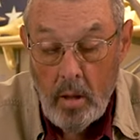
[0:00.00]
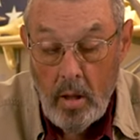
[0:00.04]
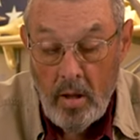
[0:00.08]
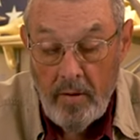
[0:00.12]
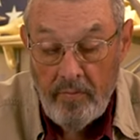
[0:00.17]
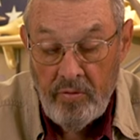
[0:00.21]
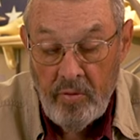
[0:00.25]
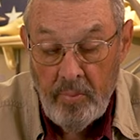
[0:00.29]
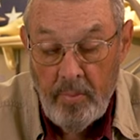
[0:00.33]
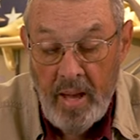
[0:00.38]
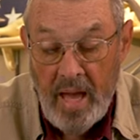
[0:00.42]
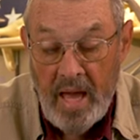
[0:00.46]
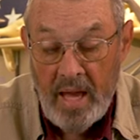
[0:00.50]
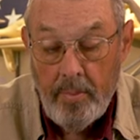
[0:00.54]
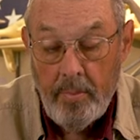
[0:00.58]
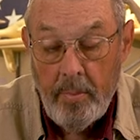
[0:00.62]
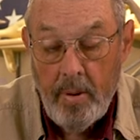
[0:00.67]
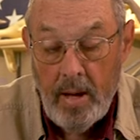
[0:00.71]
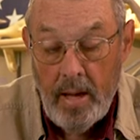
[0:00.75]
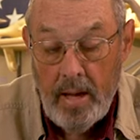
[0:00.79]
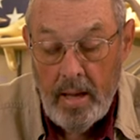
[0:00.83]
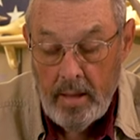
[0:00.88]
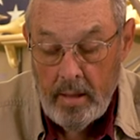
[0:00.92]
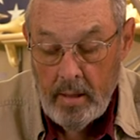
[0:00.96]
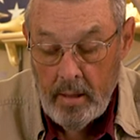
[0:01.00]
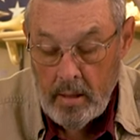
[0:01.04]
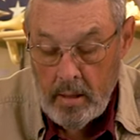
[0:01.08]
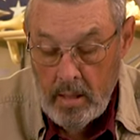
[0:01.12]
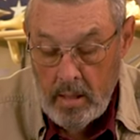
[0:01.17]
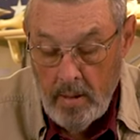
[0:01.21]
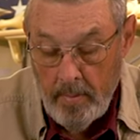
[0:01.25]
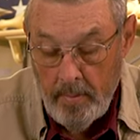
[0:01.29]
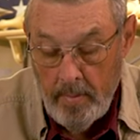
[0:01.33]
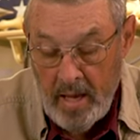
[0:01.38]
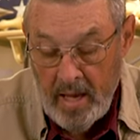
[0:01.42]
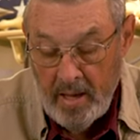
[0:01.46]
of the magpie.
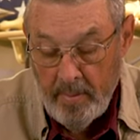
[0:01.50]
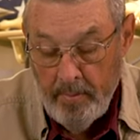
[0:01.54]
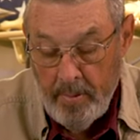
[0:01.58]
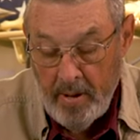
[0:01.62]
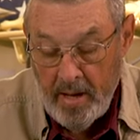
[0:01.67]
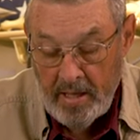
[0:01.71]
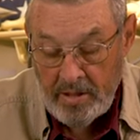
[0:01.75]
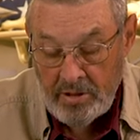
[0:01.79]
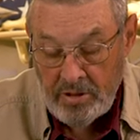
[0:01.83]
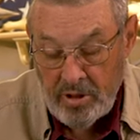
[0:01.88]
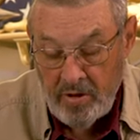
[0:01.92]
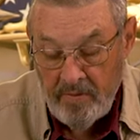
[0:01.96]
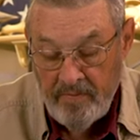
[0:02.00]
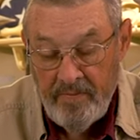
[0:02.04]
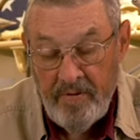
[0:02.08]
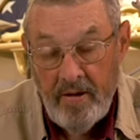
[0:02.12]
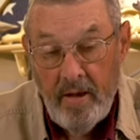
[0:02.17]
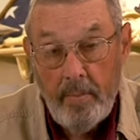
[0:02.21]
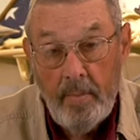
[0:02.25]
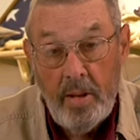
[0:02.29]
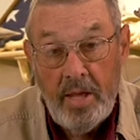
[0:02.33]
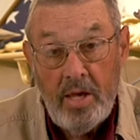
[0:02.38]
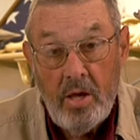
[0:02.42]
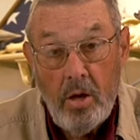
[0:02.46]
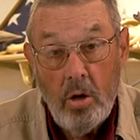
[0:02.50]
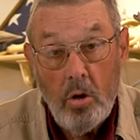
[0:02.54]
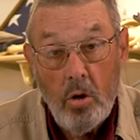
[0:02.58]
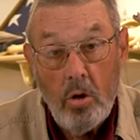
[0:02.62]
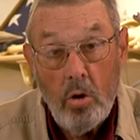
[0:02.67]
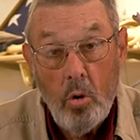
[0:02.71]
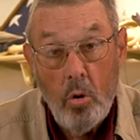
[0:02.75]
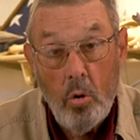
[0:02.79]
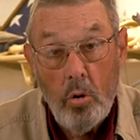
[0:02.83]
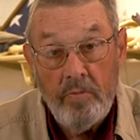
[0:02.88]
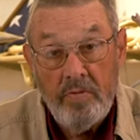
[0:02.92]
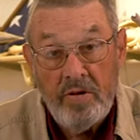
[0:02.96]
Magpies in a family called
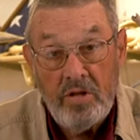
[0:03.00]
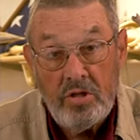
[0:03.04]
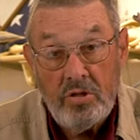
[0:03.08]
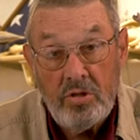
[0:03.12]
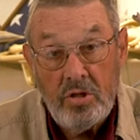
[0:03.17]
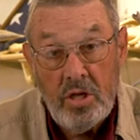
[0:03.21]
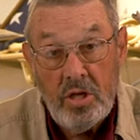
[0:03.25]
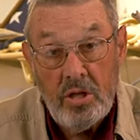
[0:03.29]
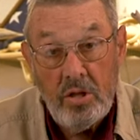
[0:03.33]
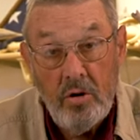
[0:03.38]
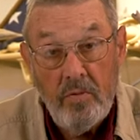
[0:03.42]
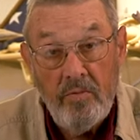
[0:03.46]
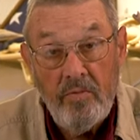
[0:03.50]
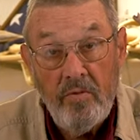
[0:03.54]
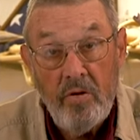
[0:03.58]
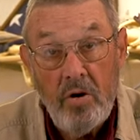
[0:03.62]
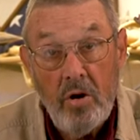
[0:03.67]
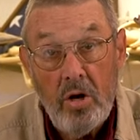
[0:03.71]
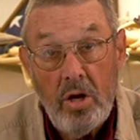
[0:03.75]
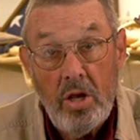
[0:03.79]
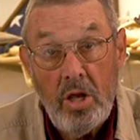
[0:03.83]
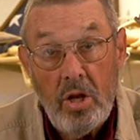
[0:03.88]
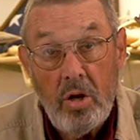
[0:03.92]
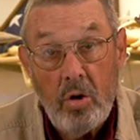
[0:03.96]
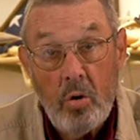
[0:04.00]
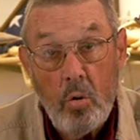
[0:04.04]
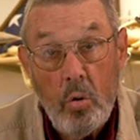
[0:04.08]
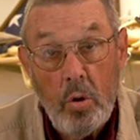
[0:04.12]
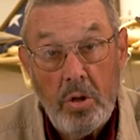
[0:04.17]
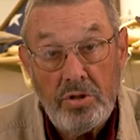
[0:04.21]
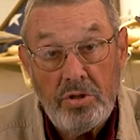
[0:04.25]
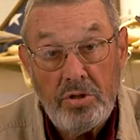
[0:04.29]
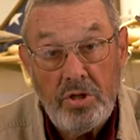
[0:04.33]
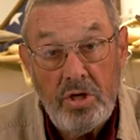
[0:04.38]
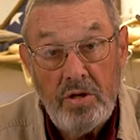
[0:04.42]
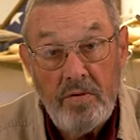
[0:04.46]
corvids, and they're very
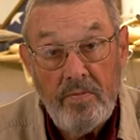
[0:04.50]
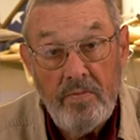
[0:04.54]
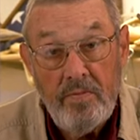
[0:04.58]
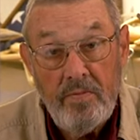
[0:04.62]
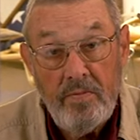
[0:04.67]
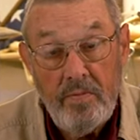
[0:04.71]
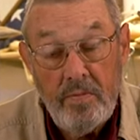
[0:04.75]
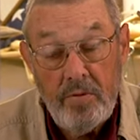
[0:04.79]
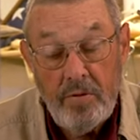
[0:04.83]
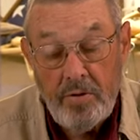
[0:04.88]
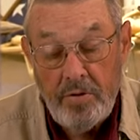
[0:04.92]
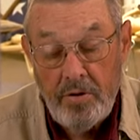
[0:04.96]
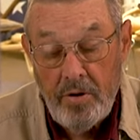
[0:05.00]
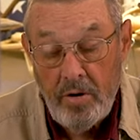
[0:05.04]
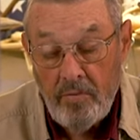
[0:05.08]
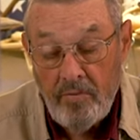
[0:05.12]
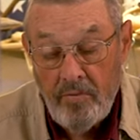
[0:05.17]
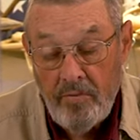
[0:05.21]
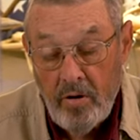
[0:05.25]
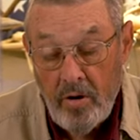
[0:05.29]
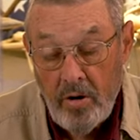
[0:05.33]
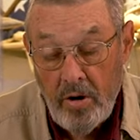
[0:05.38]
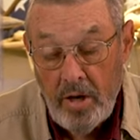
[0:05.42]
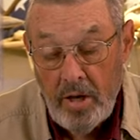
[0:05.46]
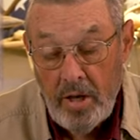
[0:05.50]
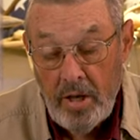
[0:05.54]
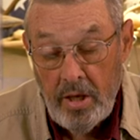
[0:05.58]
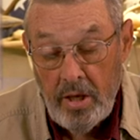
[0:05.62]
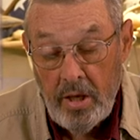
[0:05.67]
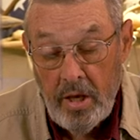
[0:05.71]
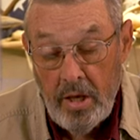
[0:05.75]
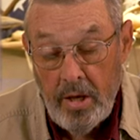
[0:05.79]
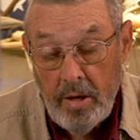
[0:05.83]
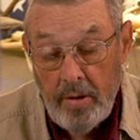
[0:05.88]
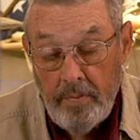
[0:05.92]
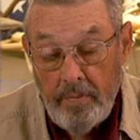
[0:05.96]
inquisitive. They're
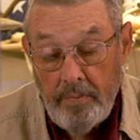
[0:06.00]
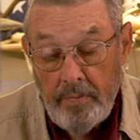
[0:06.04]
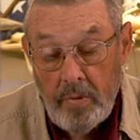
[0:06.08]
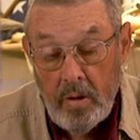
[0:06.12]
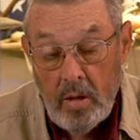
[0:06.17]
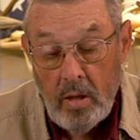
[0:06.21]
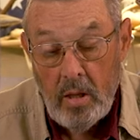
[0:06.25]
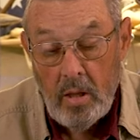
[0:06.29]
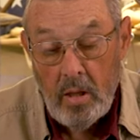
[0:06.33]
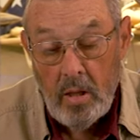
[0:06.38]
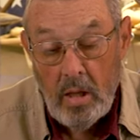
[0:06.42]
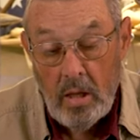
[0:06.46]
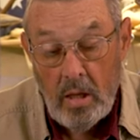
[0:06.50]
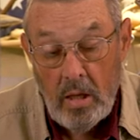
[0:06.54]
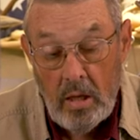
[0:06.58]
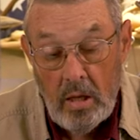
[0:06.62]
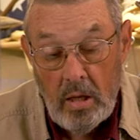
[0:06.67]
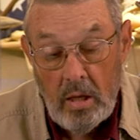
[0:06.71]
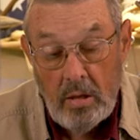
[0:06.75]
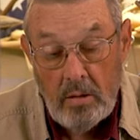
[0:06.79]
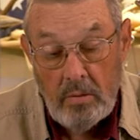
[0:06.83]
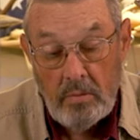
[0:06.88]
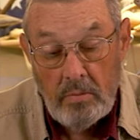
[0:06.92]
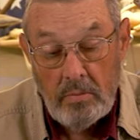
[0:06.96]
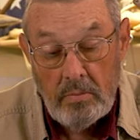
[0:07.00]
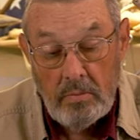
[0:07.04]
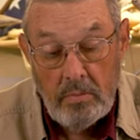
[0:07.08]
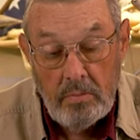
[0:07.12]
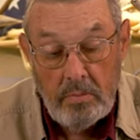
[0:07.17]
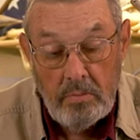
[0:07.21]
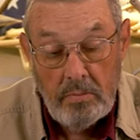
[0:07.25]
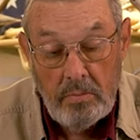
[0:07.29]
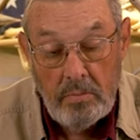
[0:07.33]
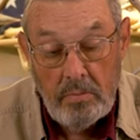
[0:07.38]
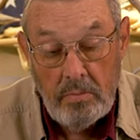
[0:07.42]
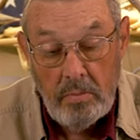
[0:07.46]
very uh, uh,
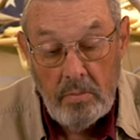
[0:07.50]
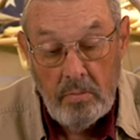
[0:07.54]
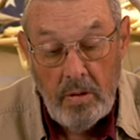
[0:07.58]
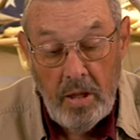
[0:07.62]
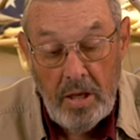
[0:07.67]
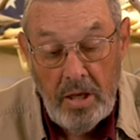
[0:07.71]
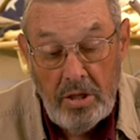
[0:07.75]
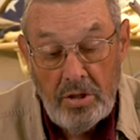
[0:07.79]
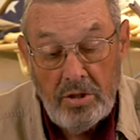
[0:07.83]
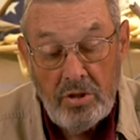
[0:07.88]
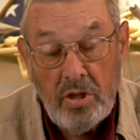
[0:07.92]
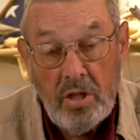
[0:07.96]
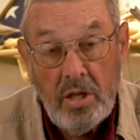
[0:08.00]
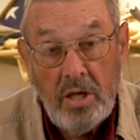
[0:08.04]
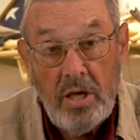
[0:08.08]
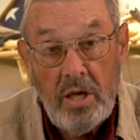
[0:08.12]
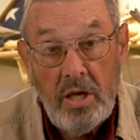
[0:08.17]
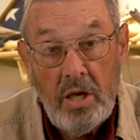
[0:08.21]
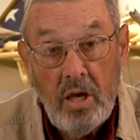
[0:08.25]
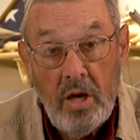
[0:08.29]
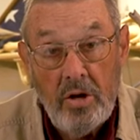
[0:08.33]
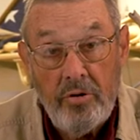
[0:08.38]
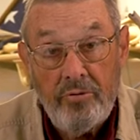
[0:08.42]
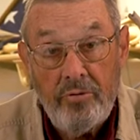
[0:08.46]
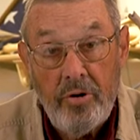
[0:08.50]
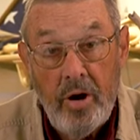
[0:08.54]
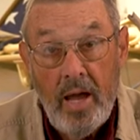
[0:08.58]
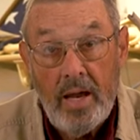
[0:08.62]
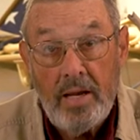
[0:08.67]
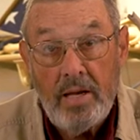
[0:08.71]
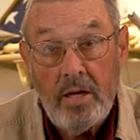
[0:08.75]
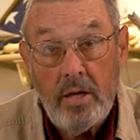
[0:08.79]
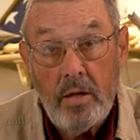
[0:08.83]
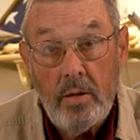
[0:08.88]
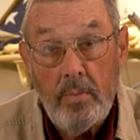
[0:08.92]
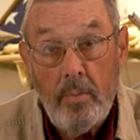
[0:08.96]
easily
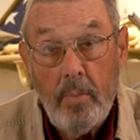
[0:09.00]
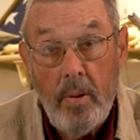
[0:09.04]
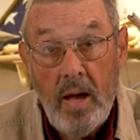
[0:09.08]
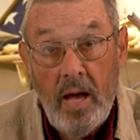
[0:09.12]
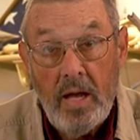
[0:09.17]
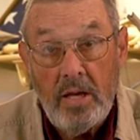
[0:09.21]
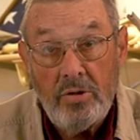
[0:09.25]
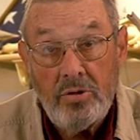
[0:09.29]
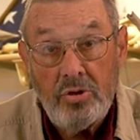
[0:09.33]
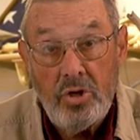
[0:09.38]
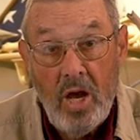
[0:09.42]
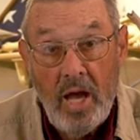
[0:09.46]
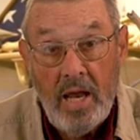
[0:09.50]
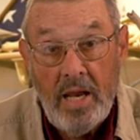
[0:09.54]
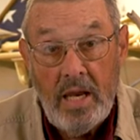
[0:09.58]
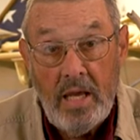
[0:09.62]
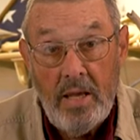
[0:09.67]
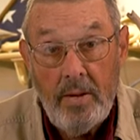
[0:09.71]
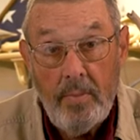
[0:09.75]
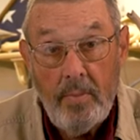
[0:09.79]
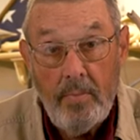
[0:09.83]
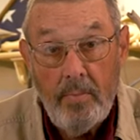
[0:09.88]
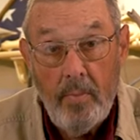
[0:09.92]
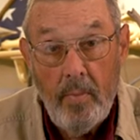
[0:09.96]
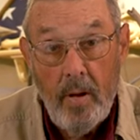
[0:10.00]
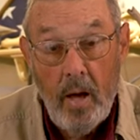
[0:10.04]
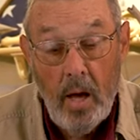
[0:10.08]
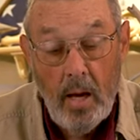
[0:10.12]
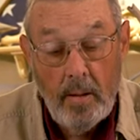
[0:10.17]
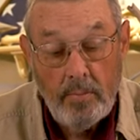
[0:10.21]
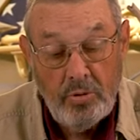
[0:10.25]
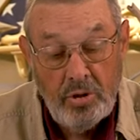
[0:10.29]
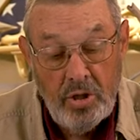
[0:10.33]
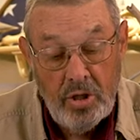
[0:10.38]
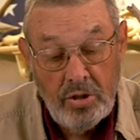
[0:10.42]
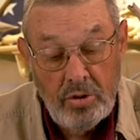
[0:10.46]
attracted by shiny
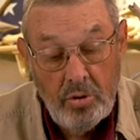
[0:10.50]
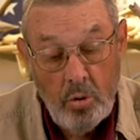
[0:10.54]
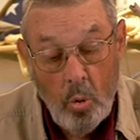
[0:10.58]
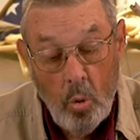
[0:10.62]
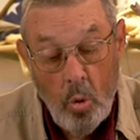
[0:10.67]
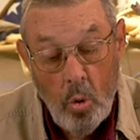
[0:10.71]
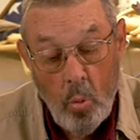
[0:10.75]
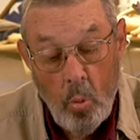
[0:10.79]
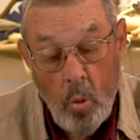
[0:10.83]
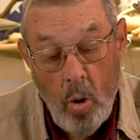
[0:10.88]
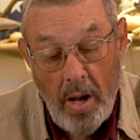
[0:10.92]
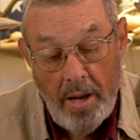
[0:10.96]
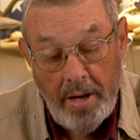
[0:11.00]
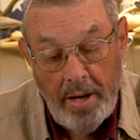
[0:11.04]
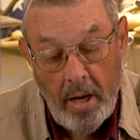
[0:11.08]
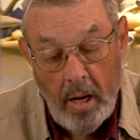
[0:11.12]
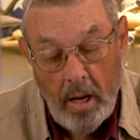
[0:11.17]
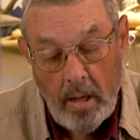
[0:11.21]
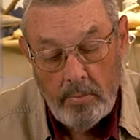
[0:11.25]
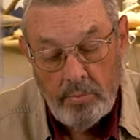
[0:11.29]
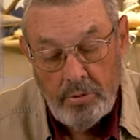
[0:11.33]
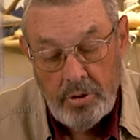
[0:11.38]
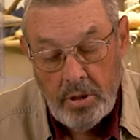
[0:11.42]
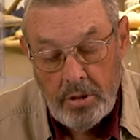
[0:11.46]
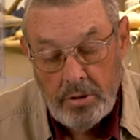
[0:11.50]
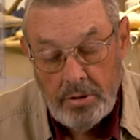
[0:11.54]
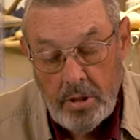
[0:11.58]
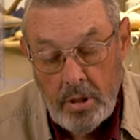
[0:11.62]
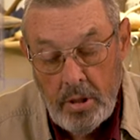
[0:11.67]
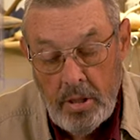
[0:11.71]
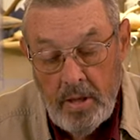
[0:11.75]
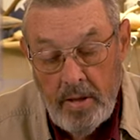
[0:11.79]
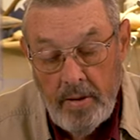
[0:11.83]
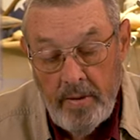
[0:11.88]
objects or white objects